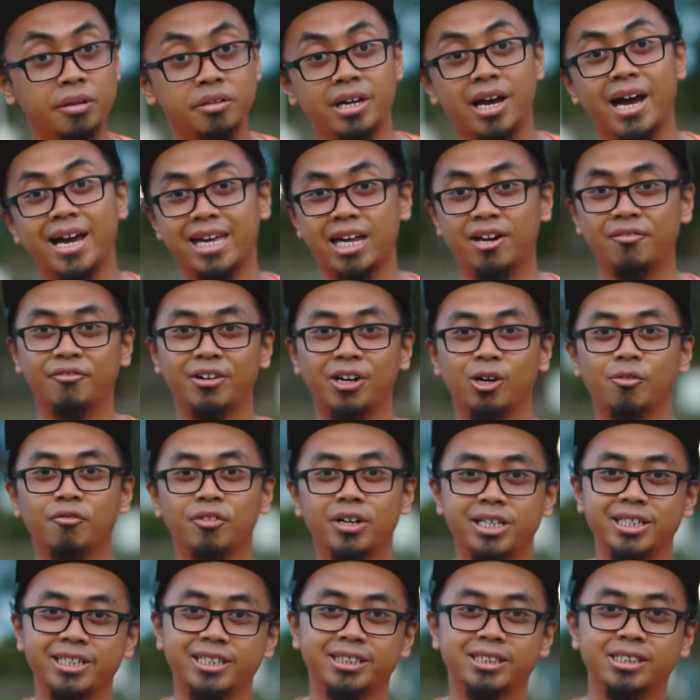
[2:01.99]
that I can find over
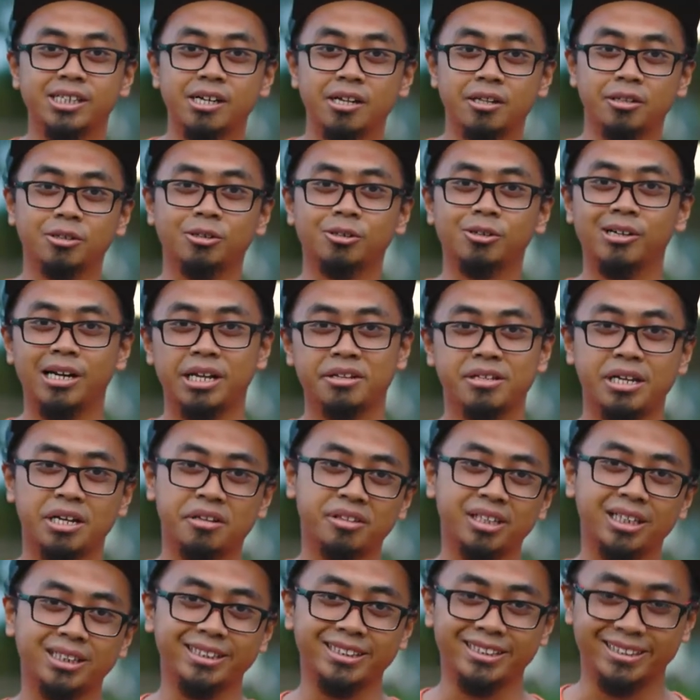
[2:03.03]
here. So let's get
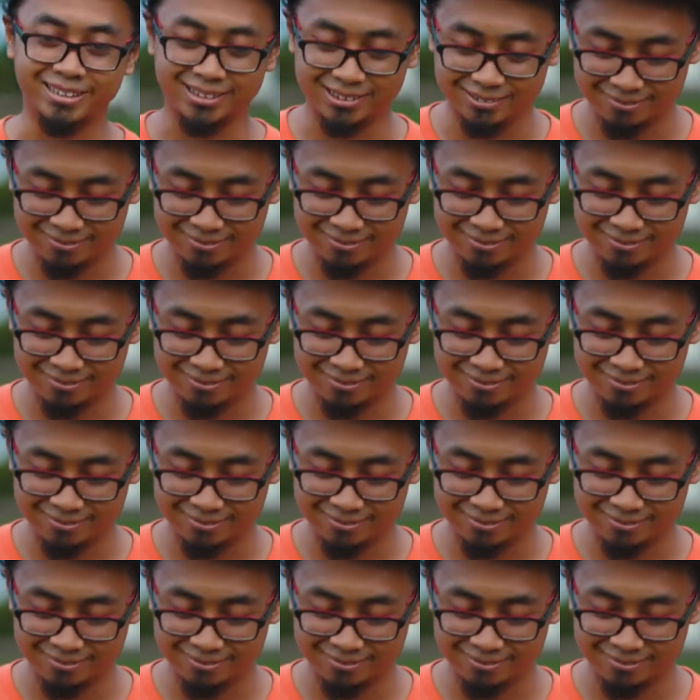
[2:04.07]
started.